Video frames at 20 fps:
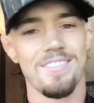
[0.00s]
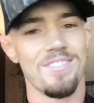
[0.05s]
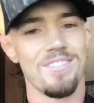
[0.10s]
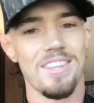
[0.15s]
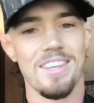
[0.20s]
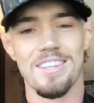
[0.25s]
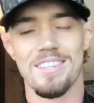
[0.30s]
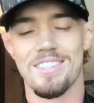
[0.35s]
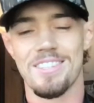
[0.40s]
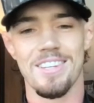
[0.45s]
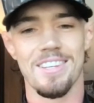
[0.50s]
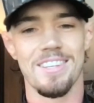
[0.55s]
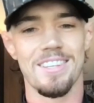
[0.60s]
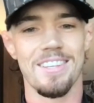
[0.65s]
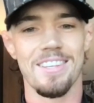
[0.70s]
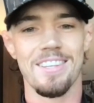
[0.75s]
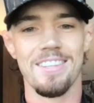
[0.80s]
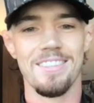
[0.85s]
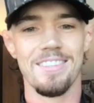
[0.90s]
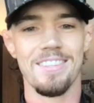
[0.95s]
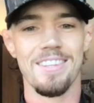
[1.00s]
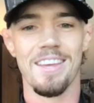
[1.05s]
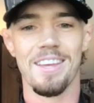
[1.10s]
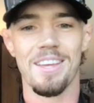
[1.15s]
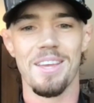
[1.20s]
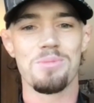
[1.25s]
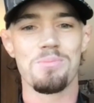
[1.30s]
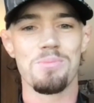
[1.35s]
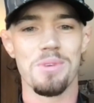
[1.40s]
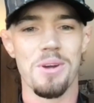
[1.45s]
it's just, it
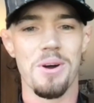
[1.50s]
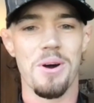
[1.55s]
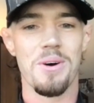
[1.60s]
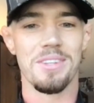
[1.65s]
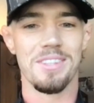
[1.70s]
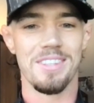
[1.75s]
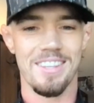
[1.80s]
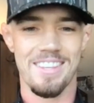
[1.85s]
gets me going.